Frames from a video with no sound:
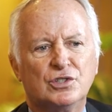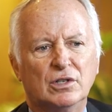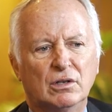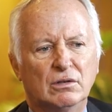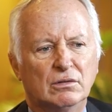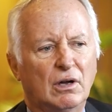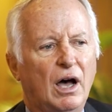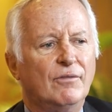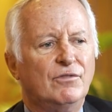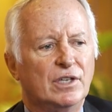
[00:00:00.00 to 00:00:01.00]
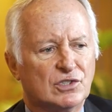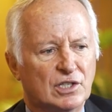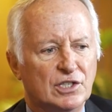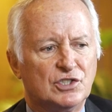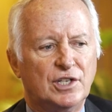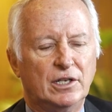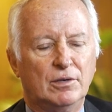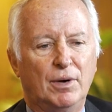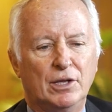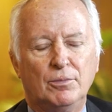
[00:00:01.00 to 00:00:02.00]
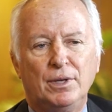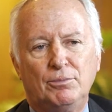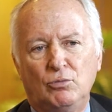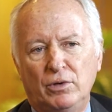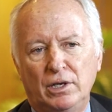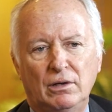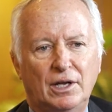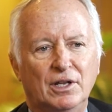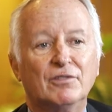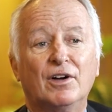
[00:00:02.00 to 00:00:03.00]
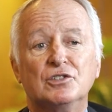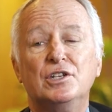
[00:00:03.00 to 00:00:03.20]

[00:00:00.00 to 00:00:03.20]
obviously stated by the people we identify as